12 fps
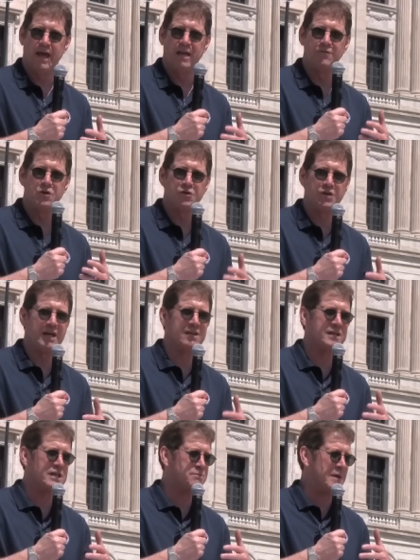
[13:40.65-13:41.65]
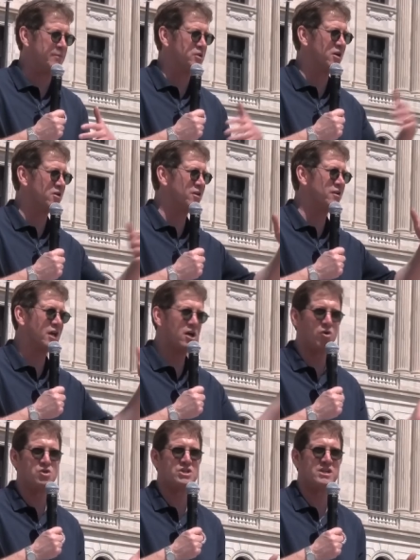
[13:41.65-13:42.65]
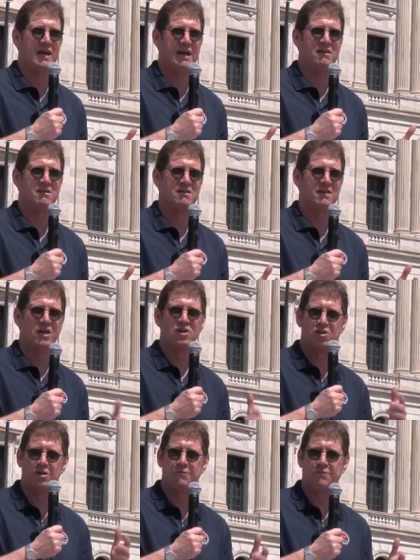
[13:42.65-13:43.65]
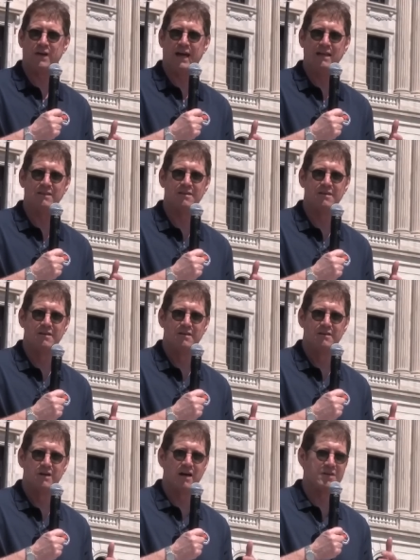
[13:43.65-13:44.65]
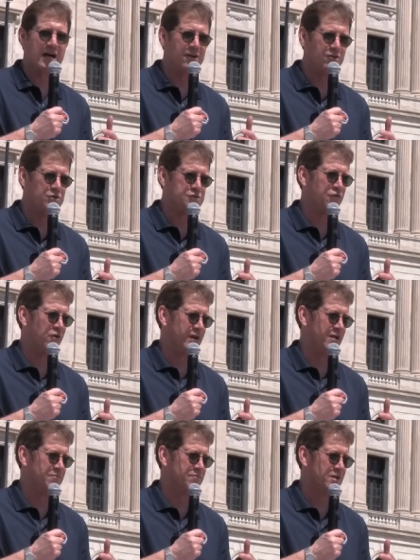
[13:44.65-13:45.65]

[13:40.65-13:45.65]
And if you think these people are going to negotiate in good faith, I've got news for you.